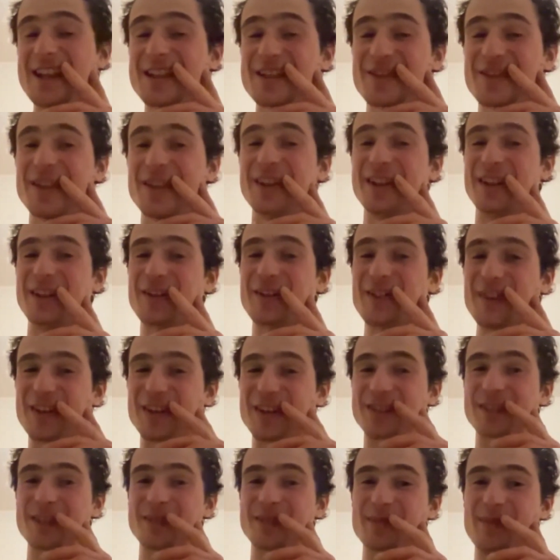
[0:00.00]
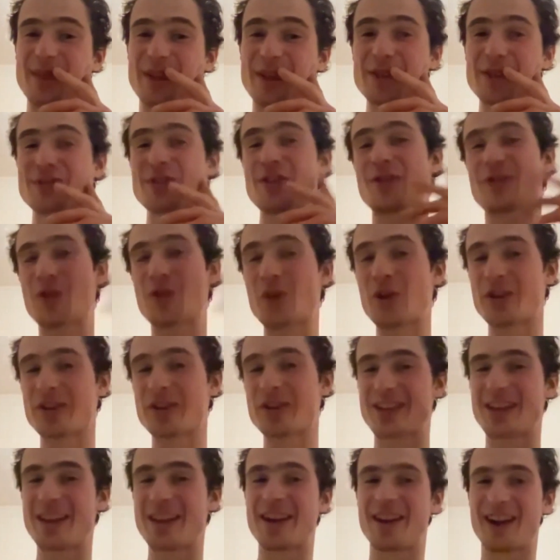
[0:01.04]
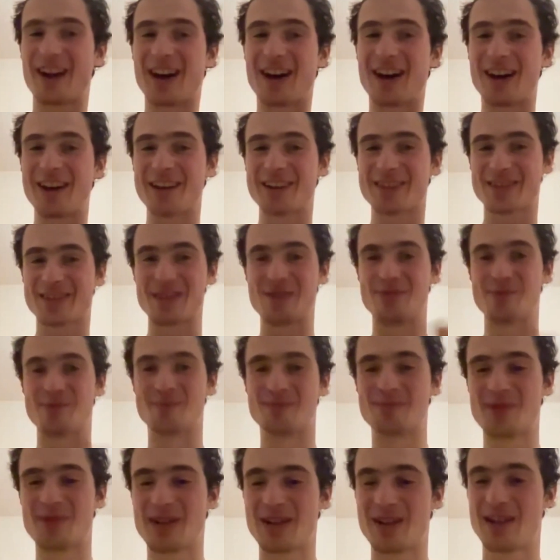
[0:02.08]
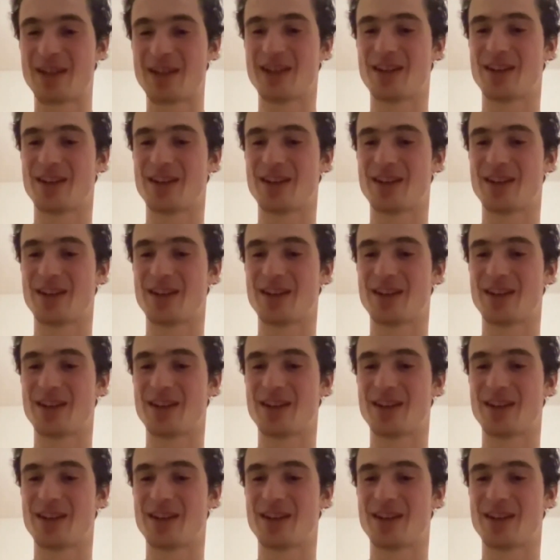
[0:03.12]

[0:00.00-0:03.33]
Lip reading: It's very difficult because, of course, there are some